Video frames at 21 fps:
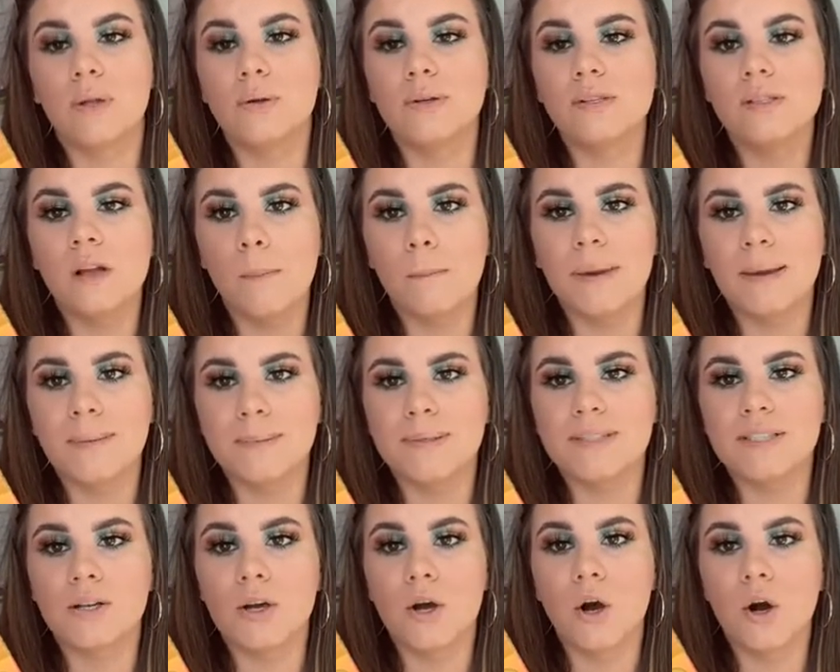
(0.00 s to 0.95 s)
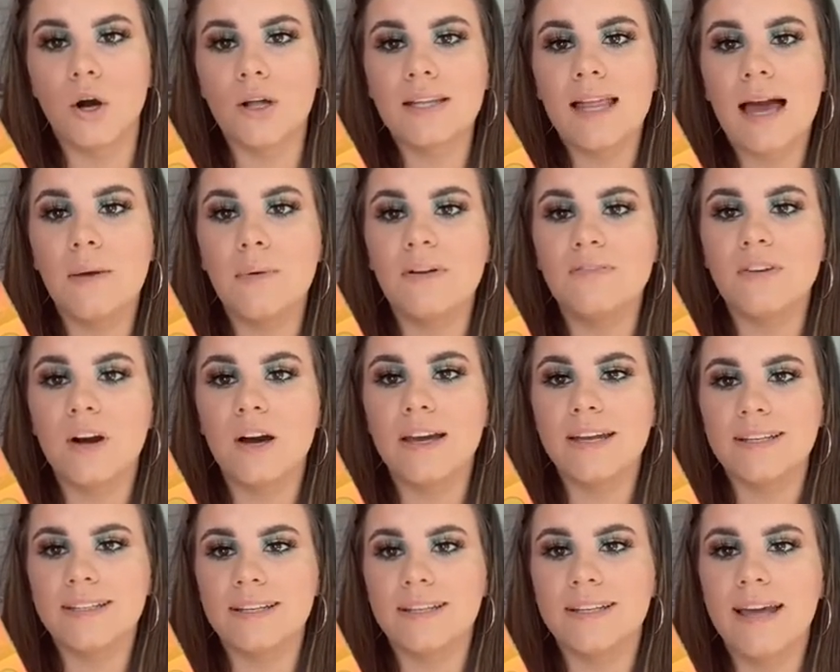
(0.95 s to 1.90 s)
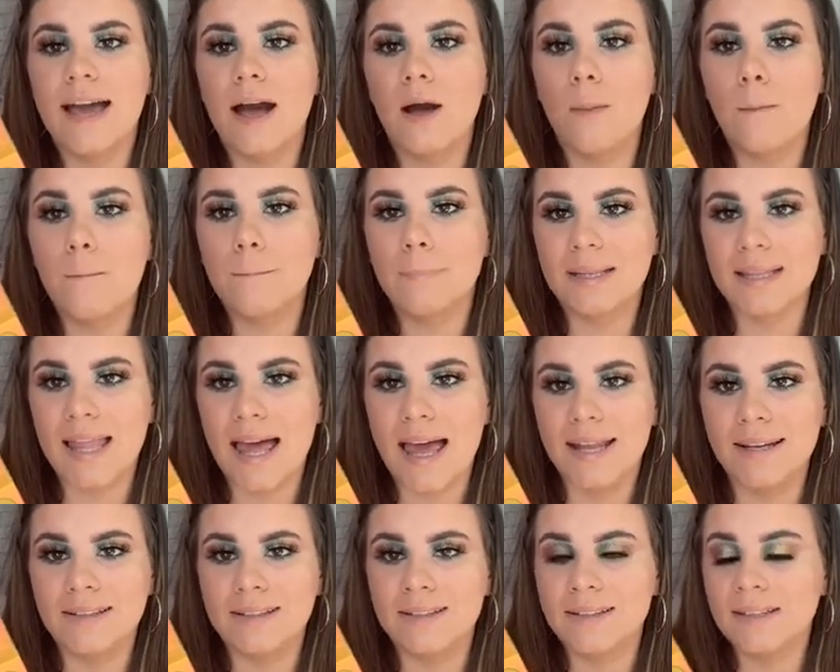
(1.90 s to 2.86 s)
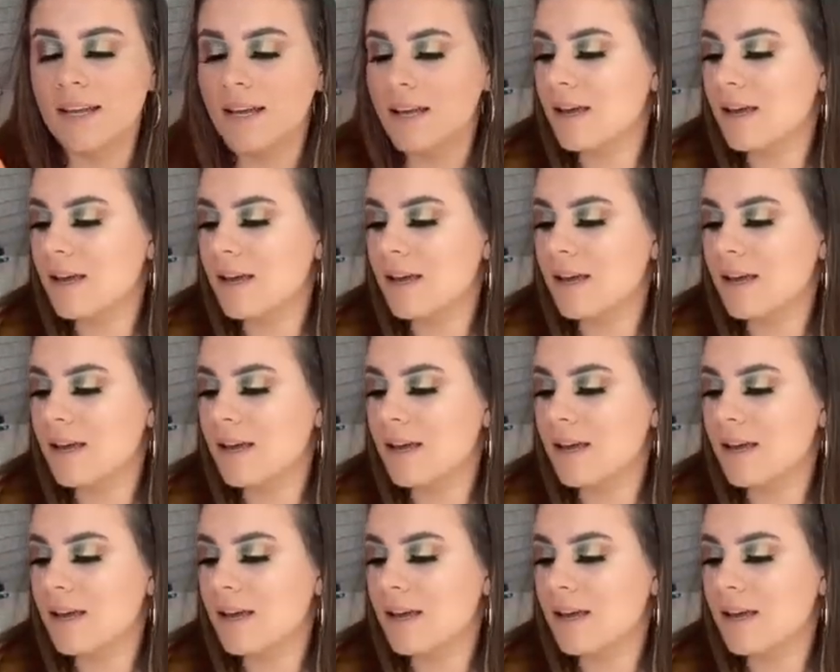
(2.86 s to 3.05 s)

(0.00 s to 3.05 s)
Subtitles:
It's not pigmented at all. However, it did help blend